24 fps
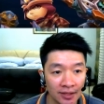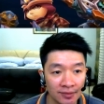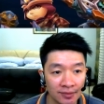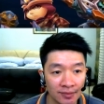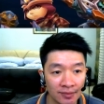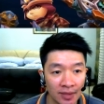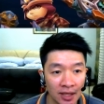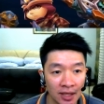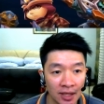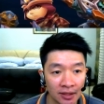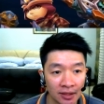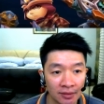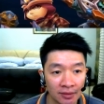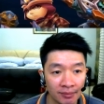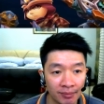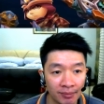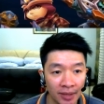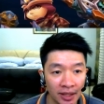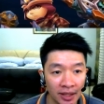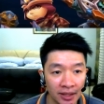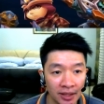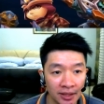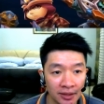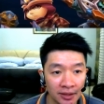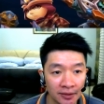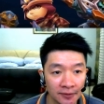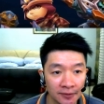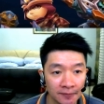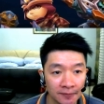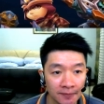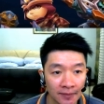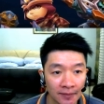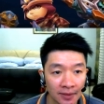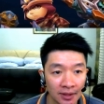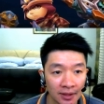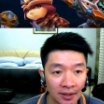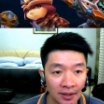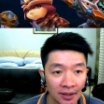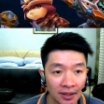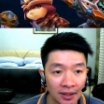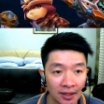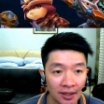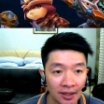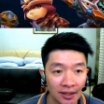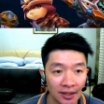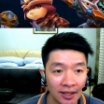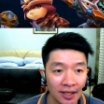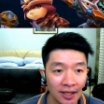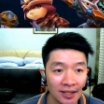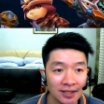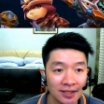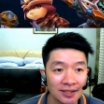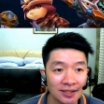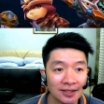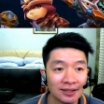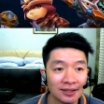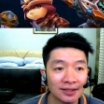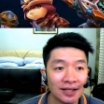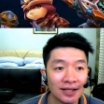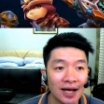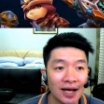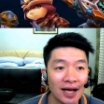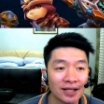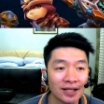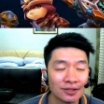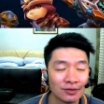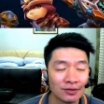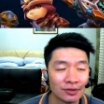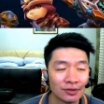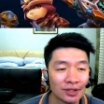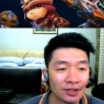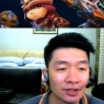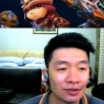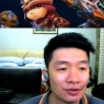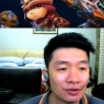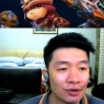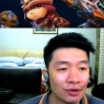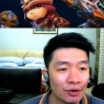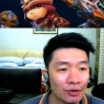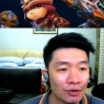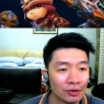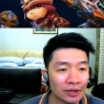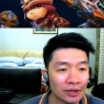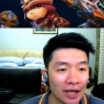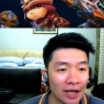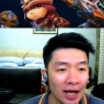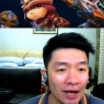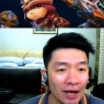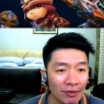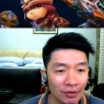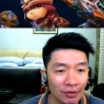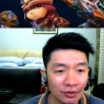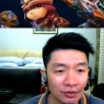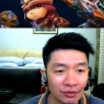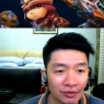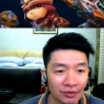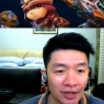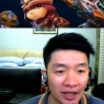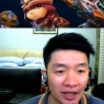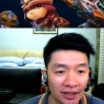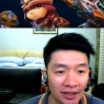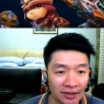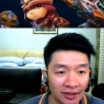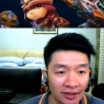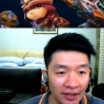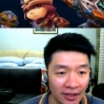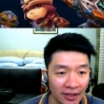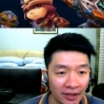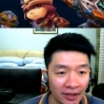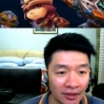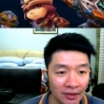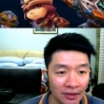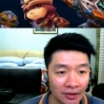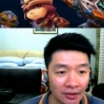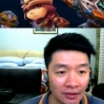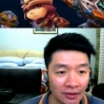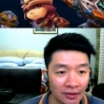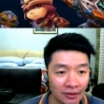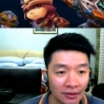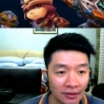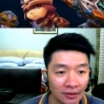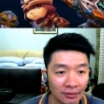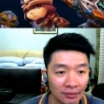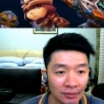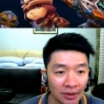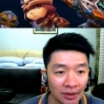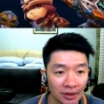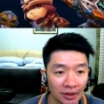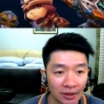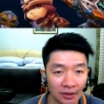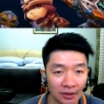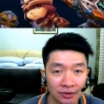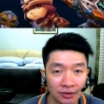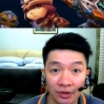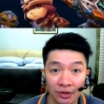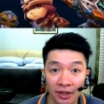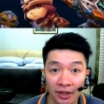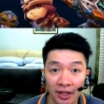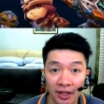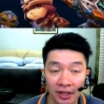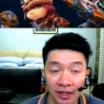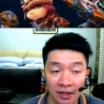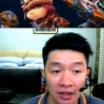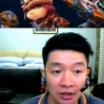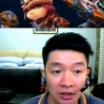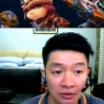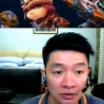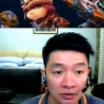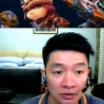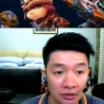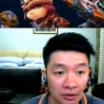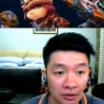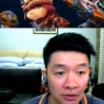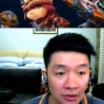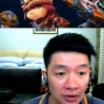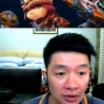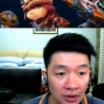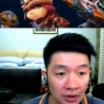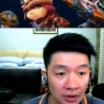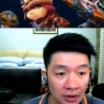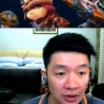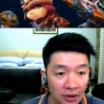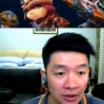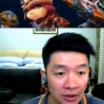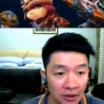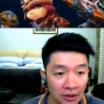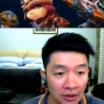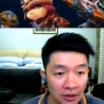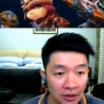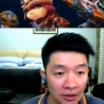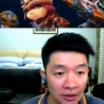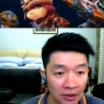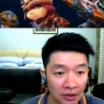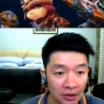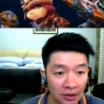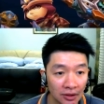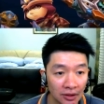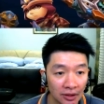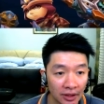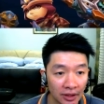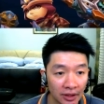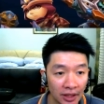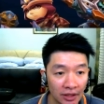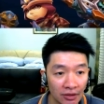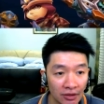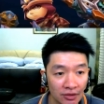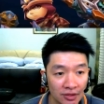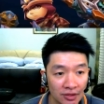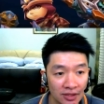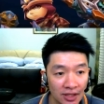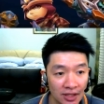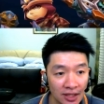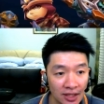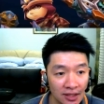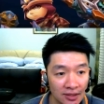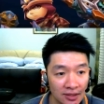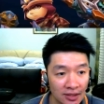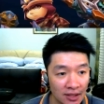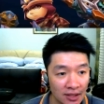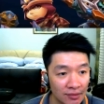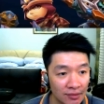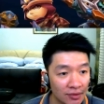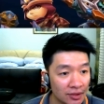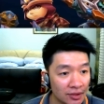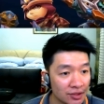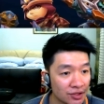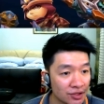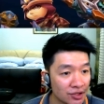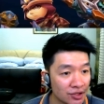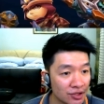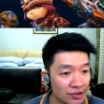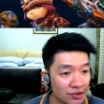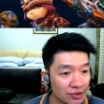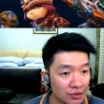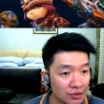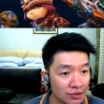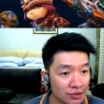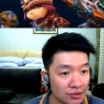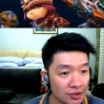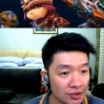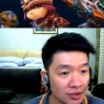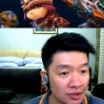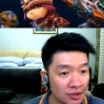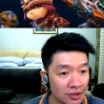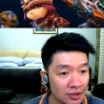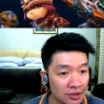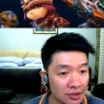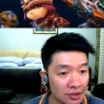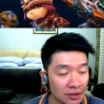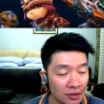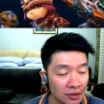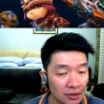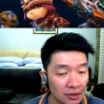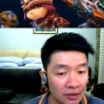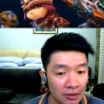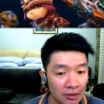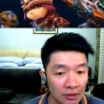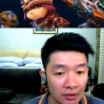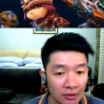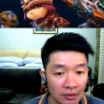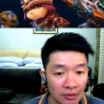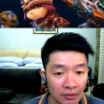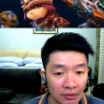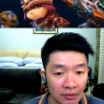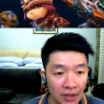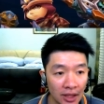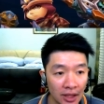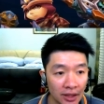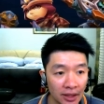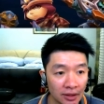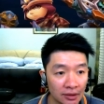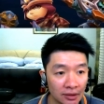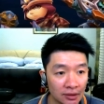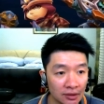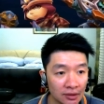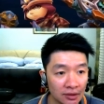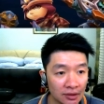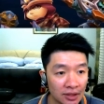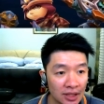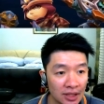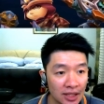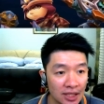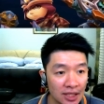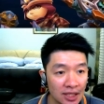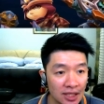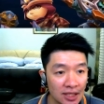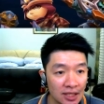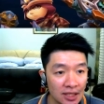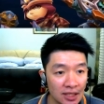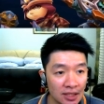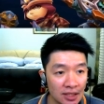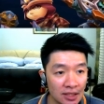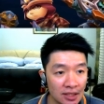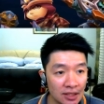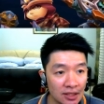my companion. That is a nice looking gold. I want to get there, but I actually cannot. Cannot steal someone's resources. Alright, key.